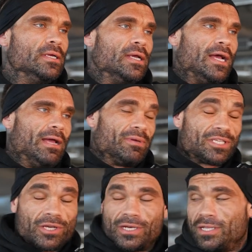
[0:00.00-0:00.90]

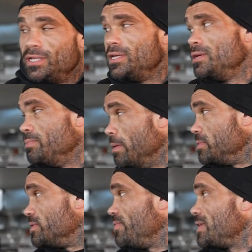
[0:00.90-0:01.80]
excited,
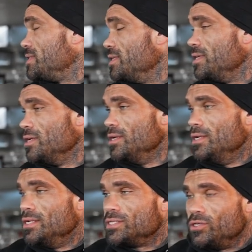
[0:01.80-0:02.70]
pumped as fuck to
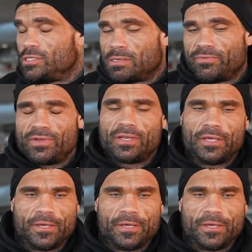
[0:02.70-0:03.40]
use some of it.